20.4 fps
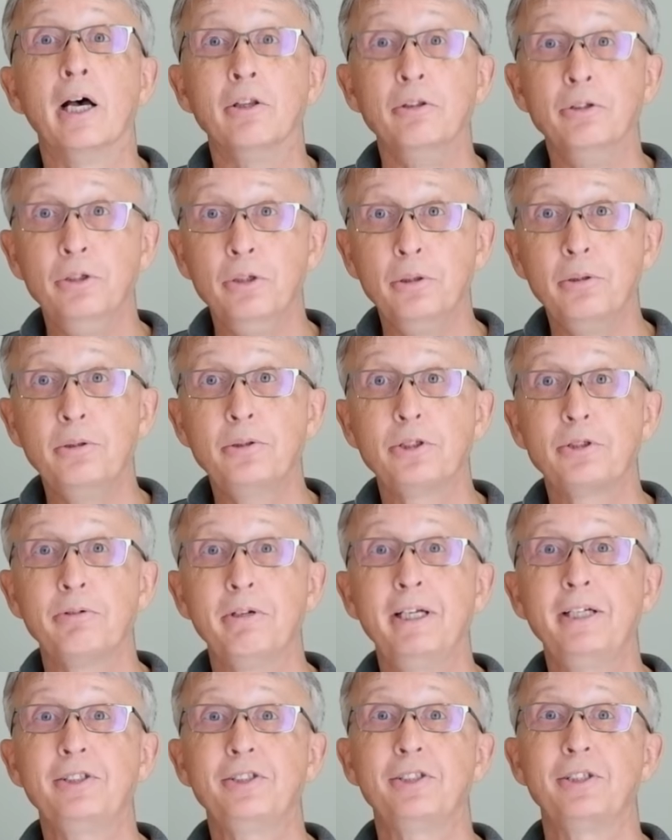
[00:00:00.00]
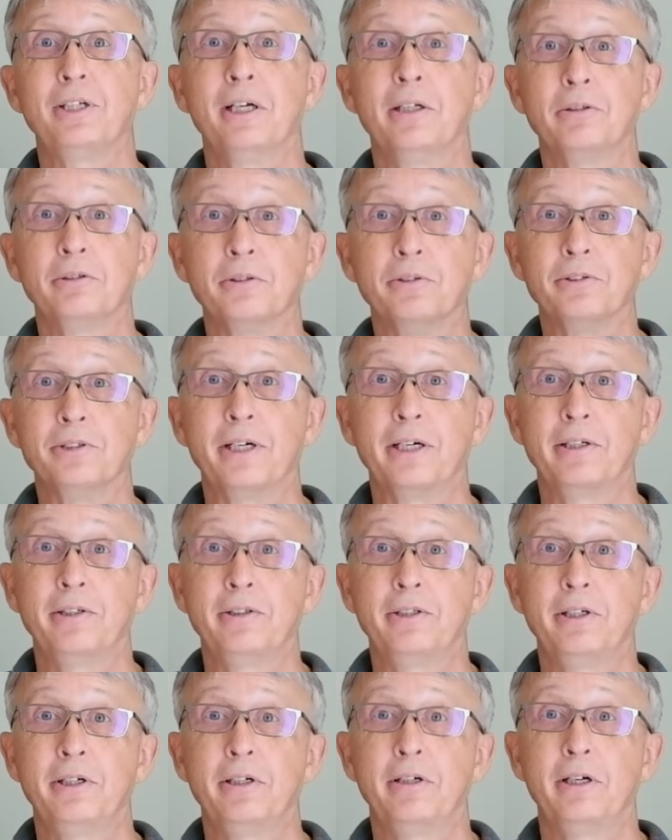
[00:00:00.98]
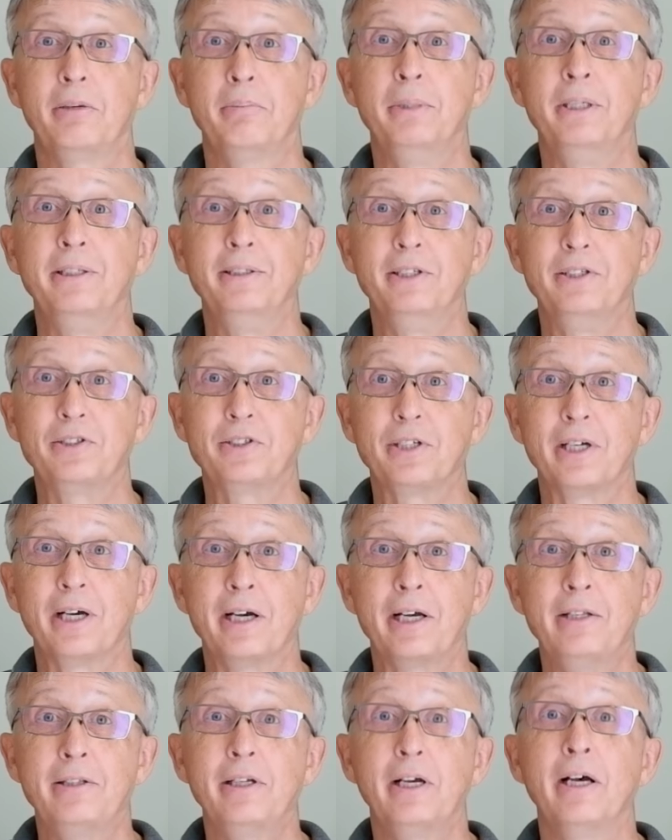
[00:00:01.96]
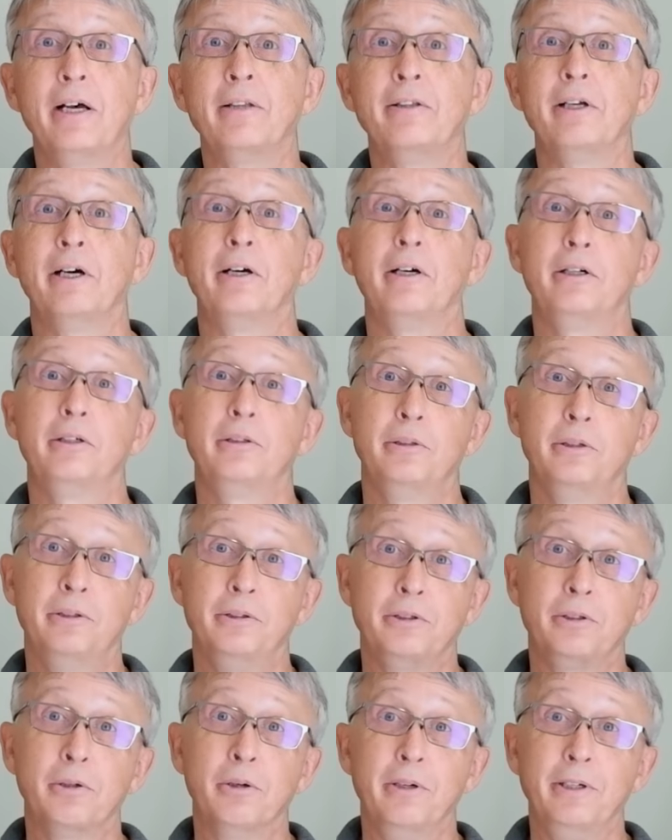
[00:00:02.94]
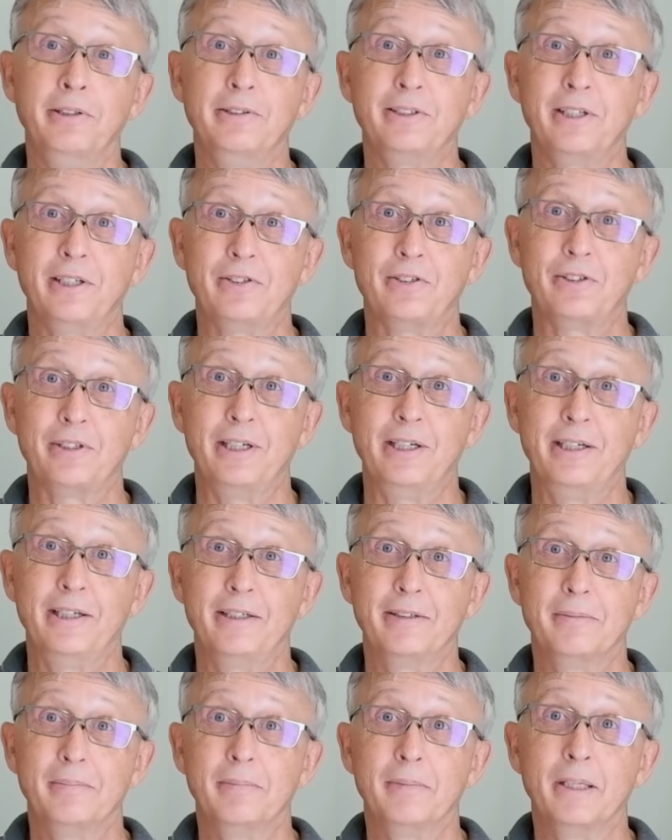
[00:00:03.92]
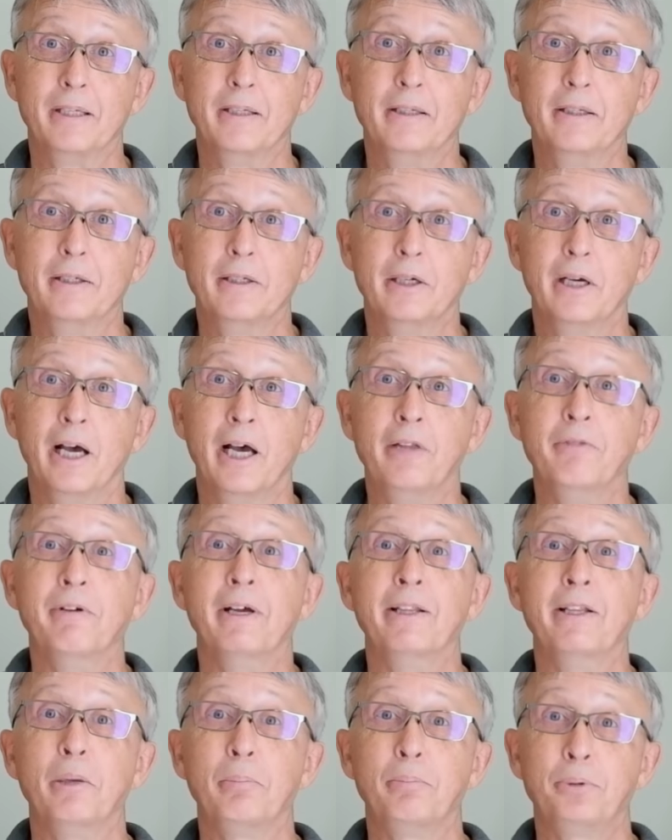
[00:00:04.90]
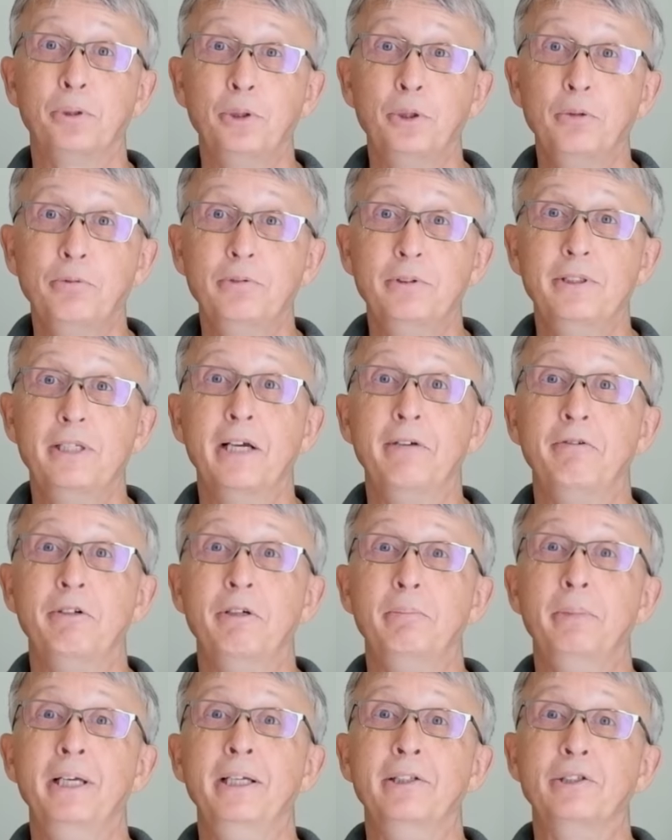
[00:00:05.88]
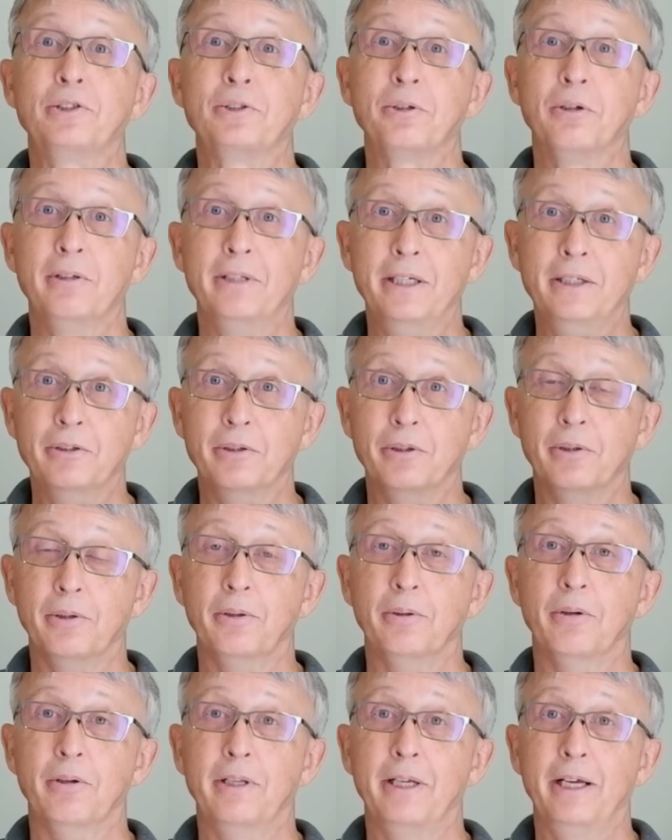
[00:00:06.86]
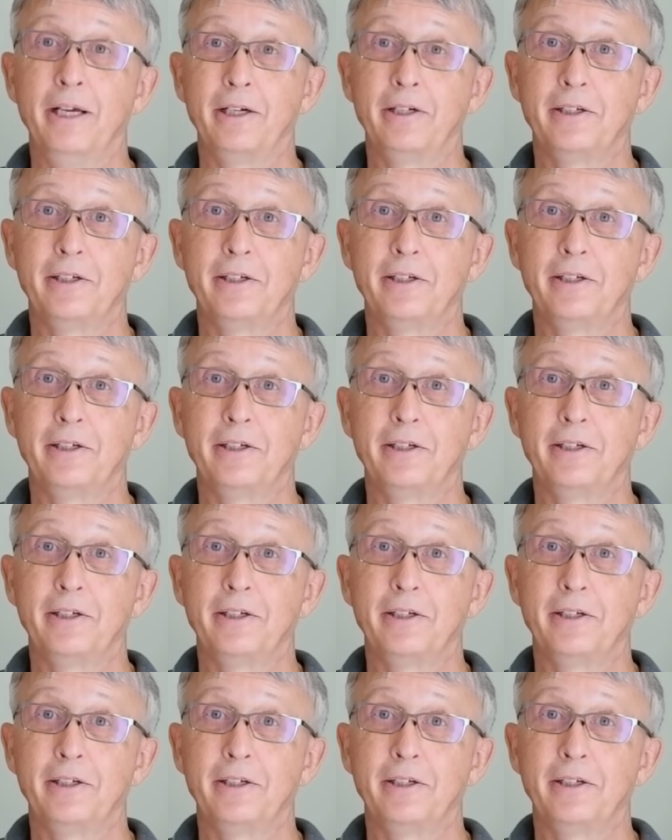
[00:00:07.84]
A new switch and contactor have been designed and are undergoing testing. And when approved, they will be installed in all